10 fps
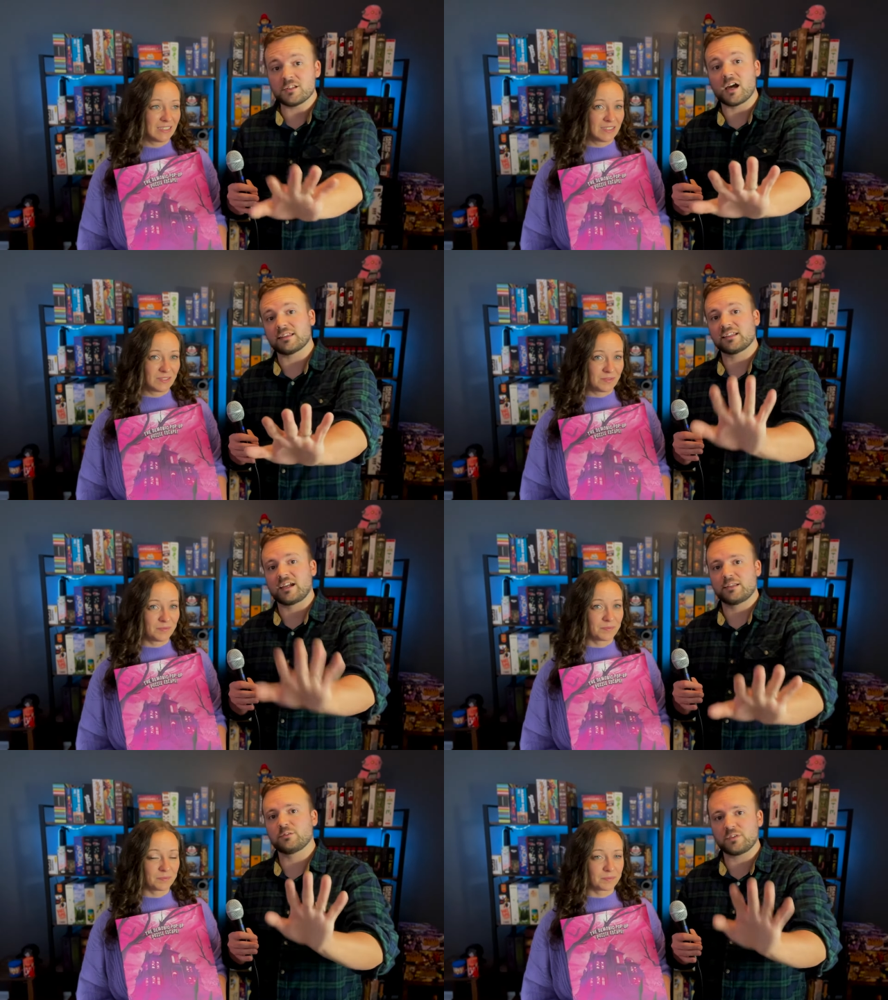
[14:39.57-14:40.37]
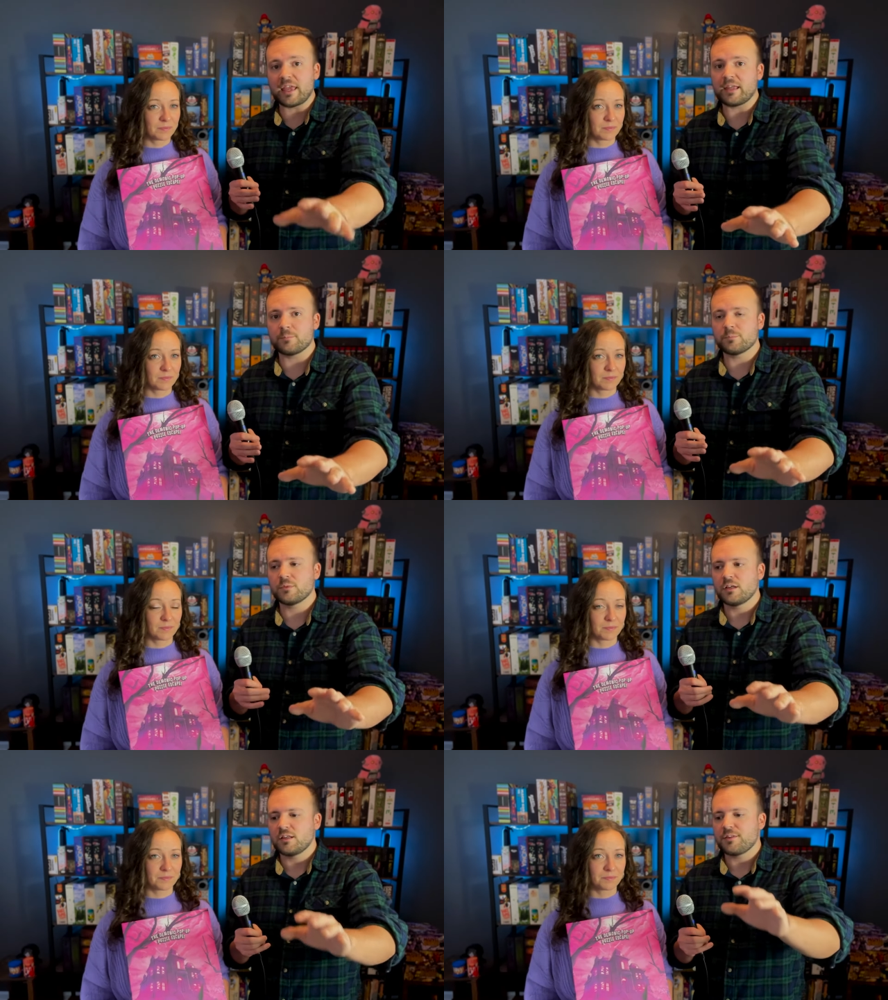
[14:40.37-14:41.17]
Speaker 1: not the kind of
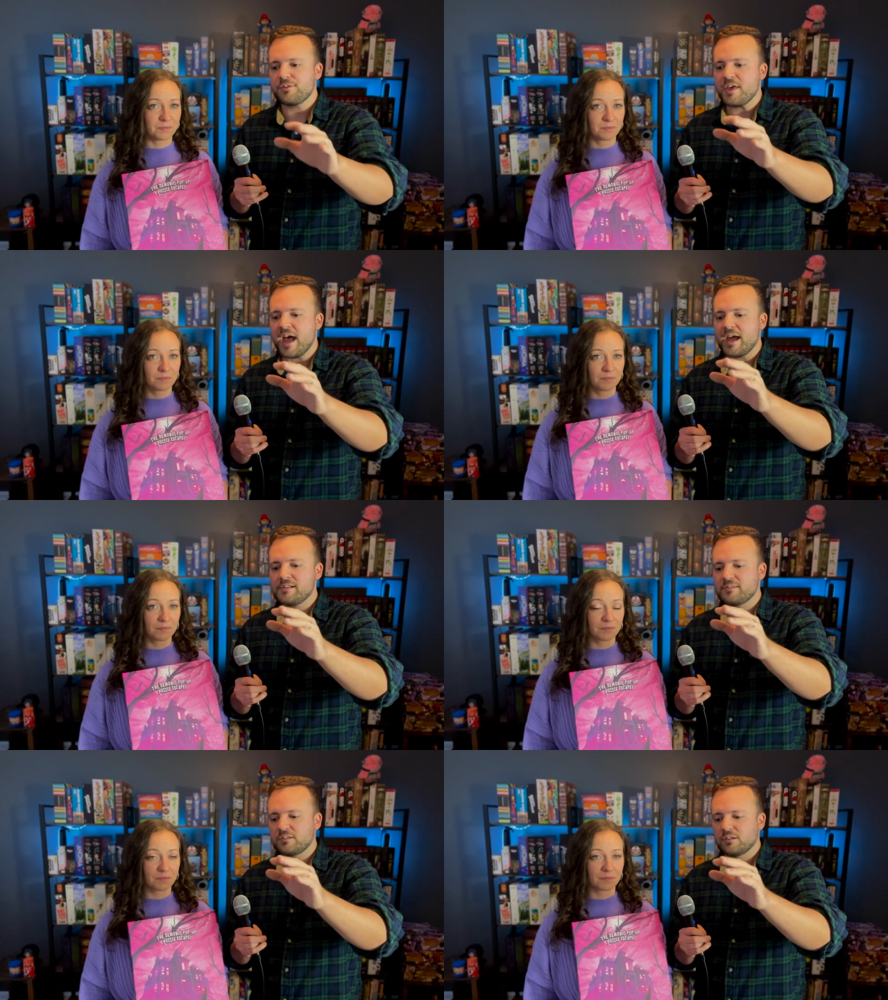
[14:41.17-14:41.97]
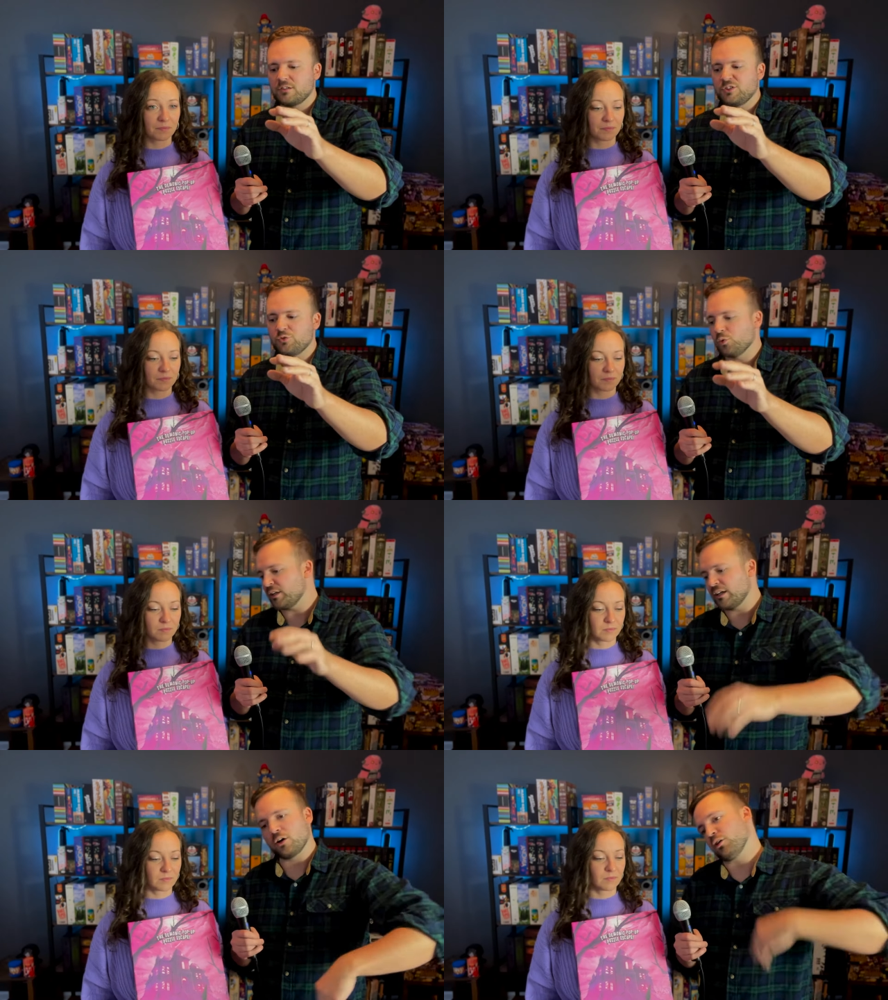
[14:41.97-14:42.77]
game that you will
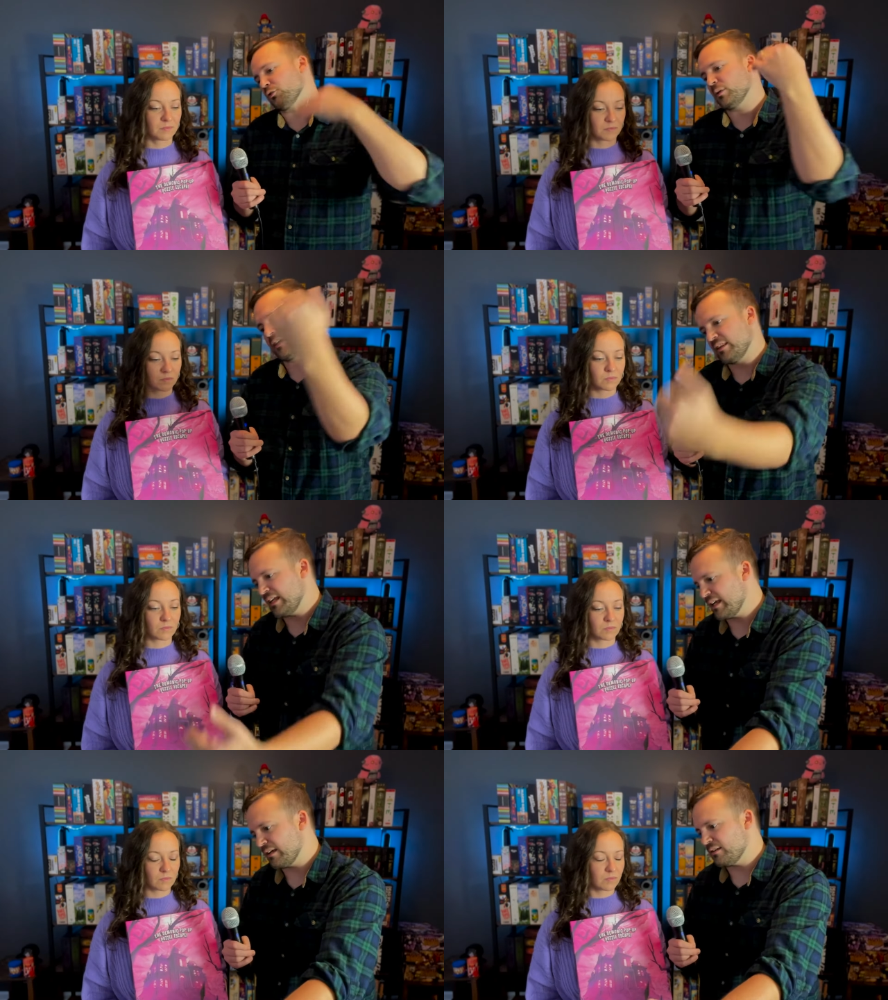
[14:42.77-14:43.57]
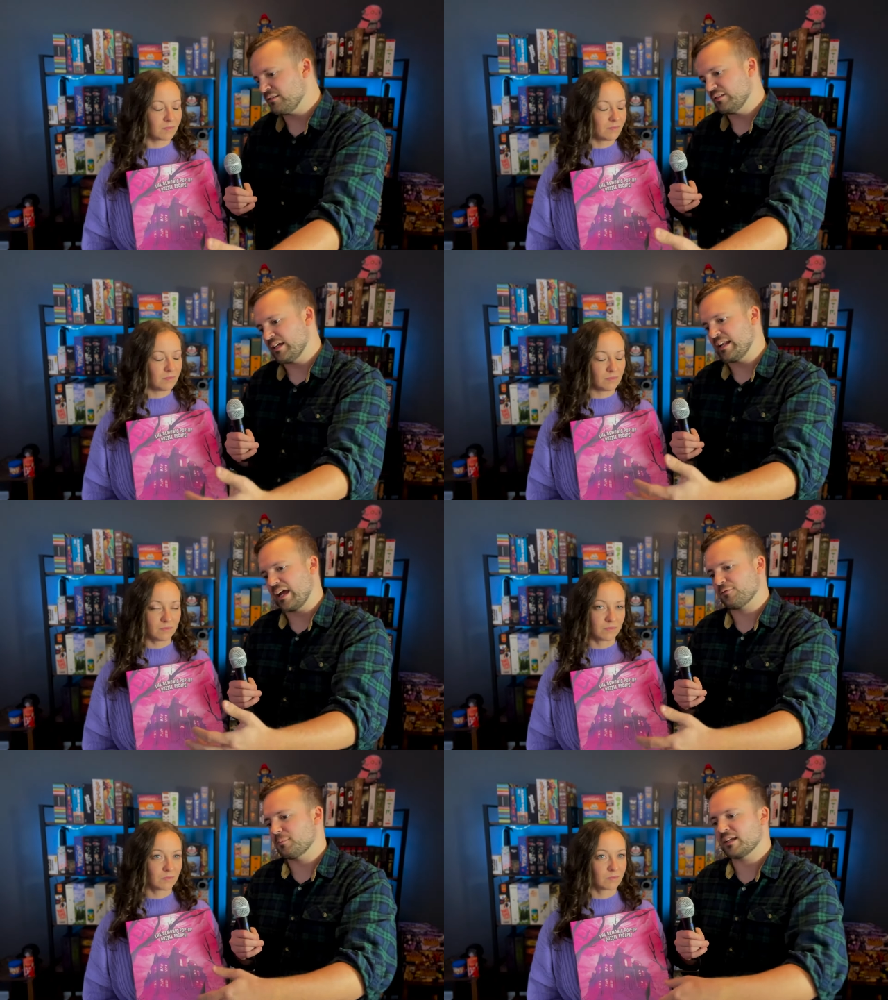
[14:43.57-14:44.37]
get all the way to the end and
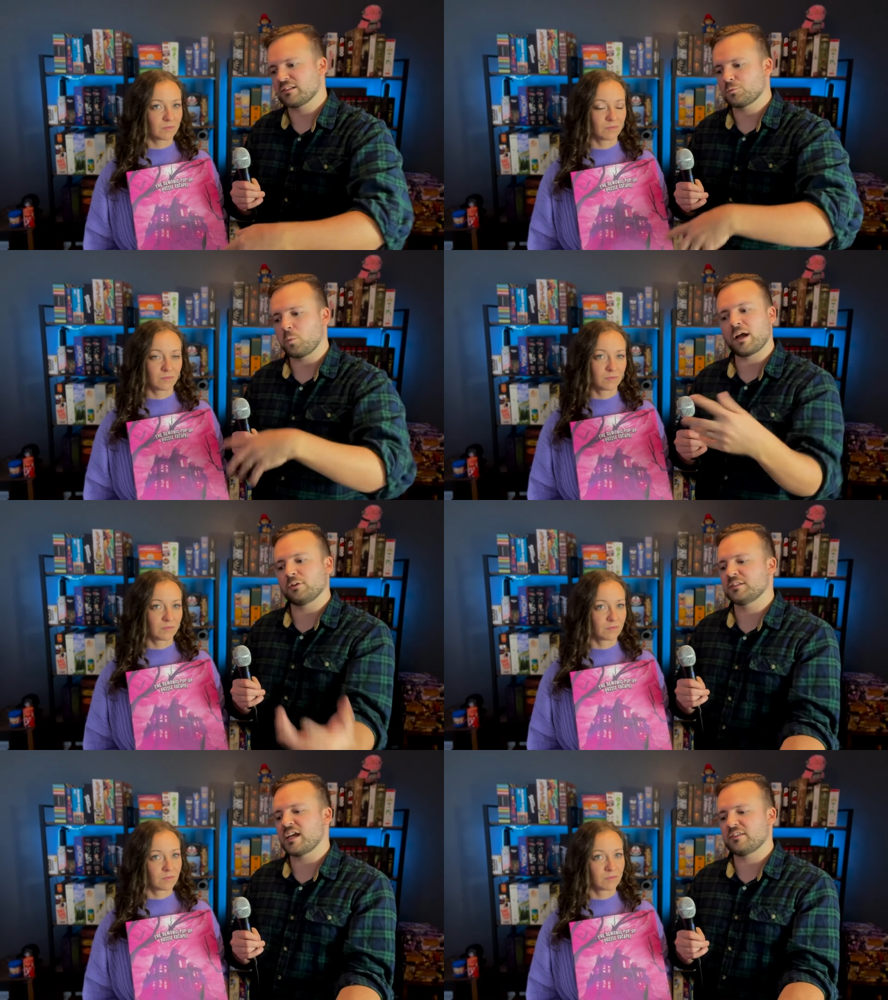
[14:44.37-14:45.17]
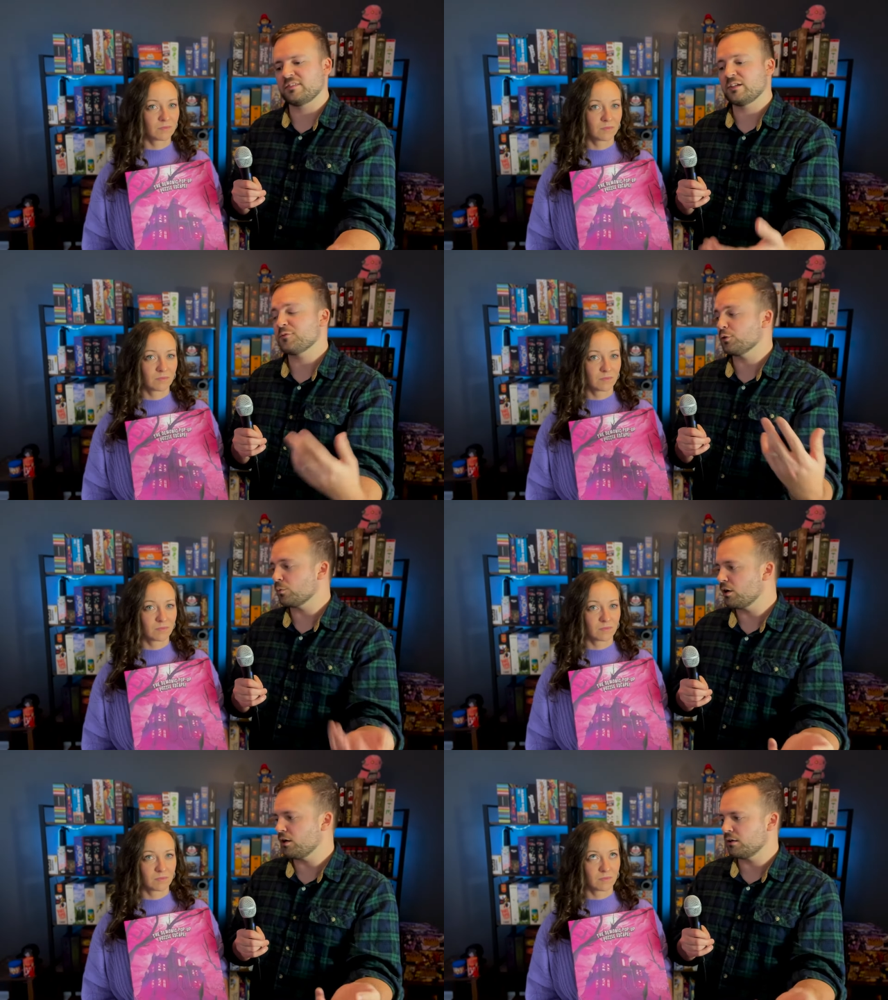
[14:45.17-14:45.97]
have to make this wild guess. And if you're
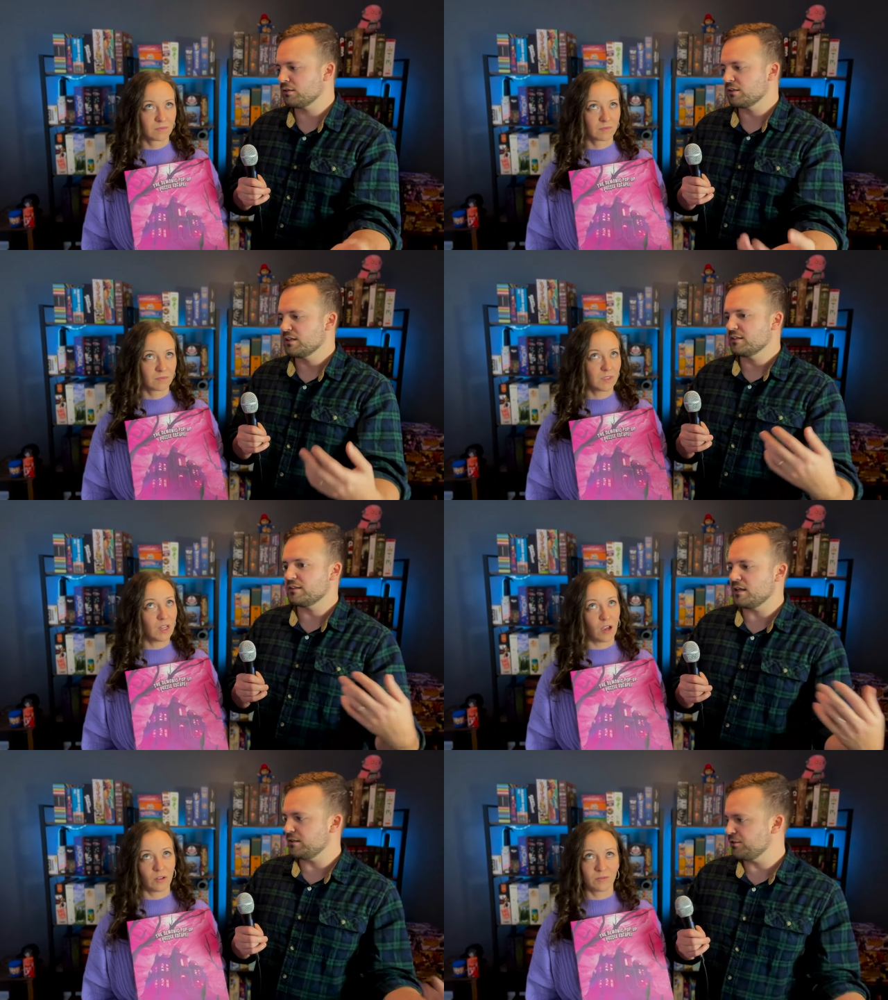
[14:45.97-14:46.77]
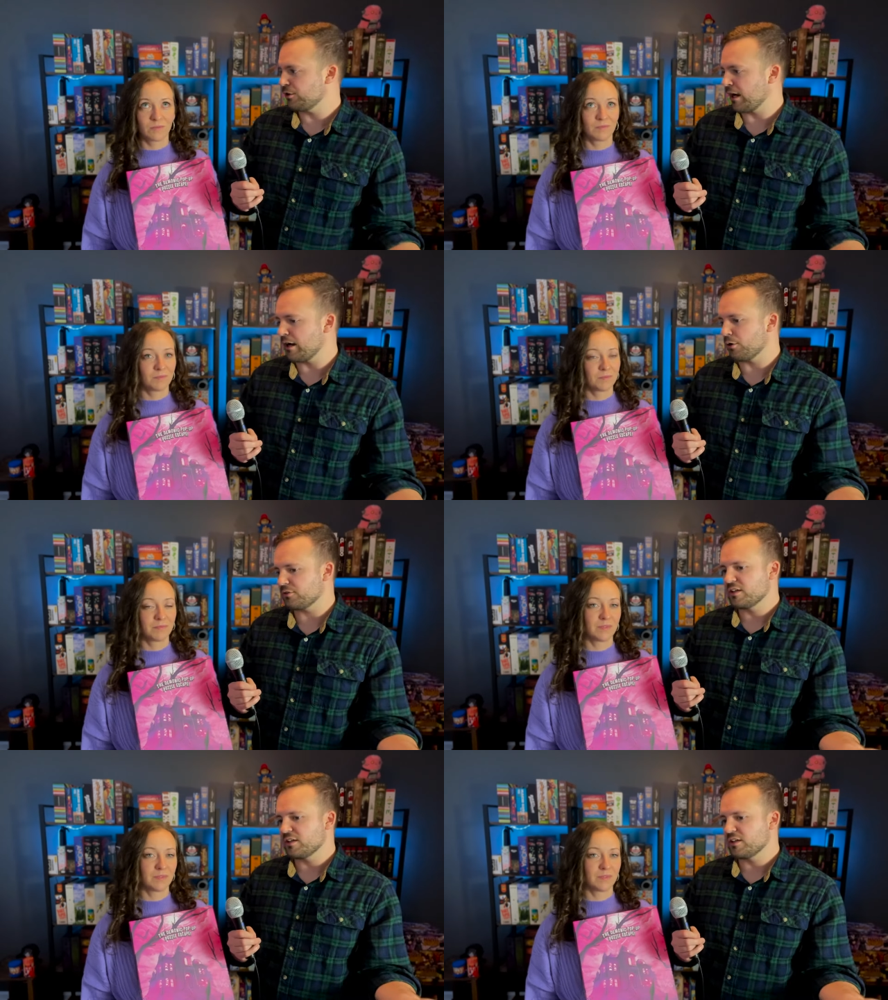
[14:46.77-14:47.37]
wrong, no. then you're out.